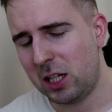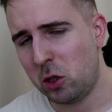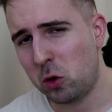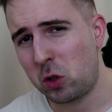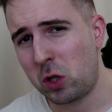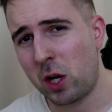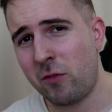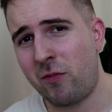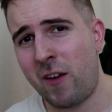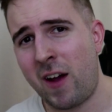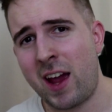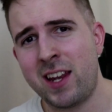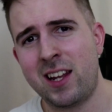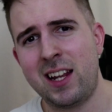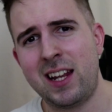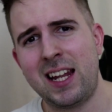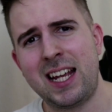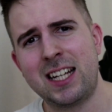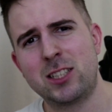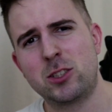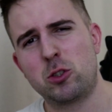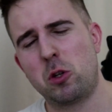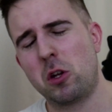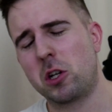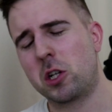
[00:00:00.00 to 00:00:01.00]
You can find the
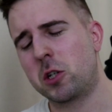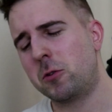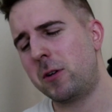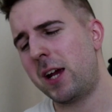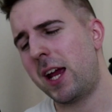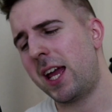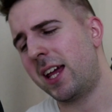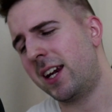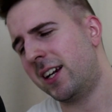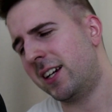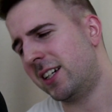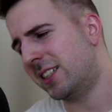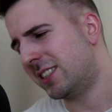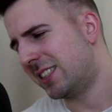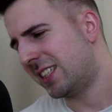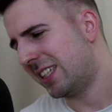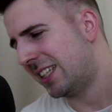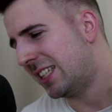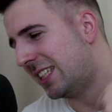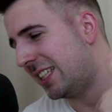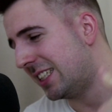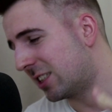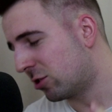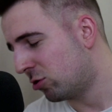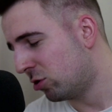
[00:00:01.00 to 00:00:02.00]
links to the creators in the
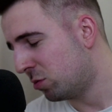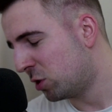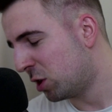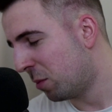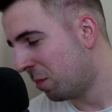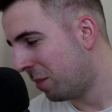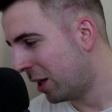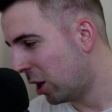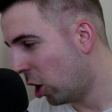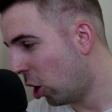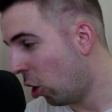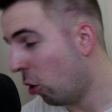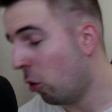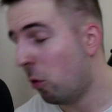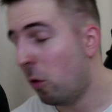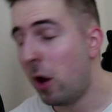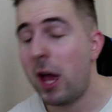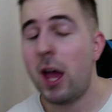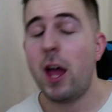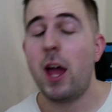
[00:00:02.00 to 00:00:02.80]
description below.